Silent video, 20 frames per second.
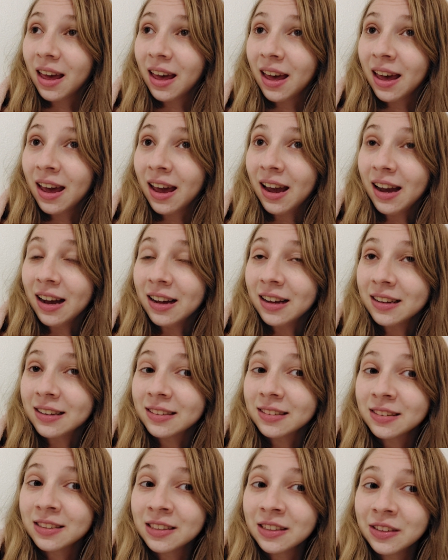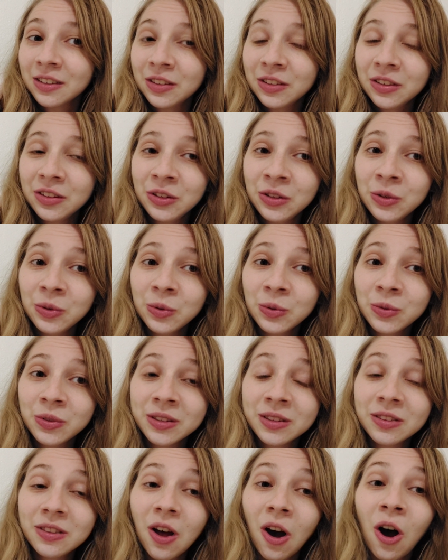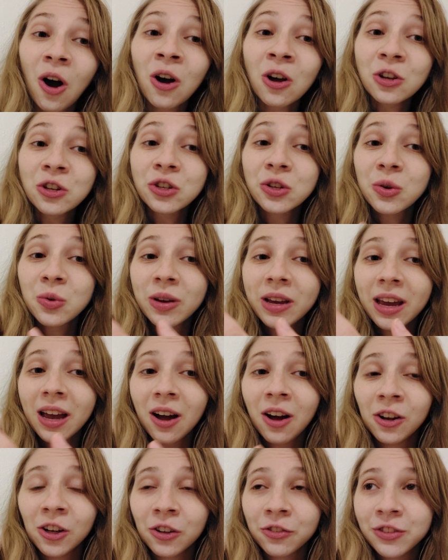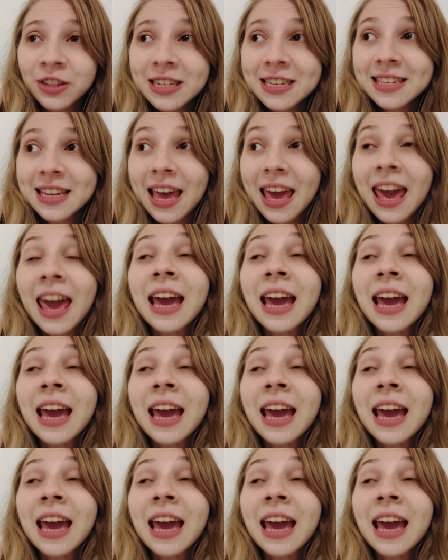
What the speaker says: and you also get all of these